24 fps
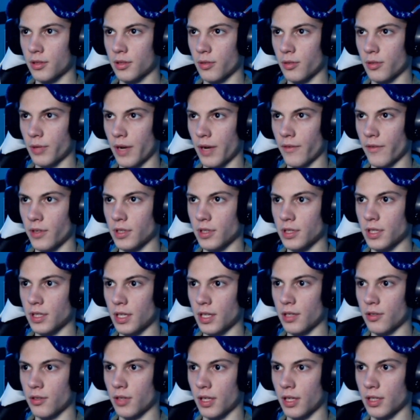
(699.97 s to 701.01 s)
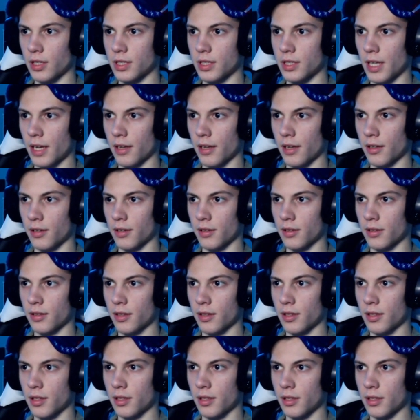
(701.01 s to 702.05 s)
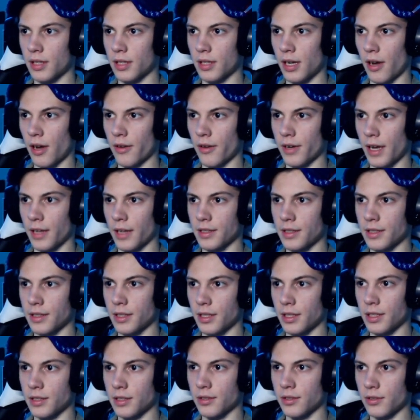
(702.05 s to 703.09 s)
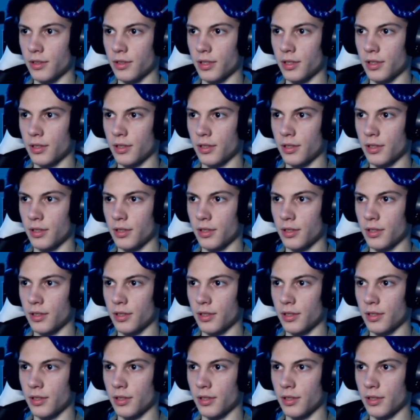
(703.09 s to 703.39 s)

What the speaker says: So whenever you sneak, you can just kind of get out nice and easily.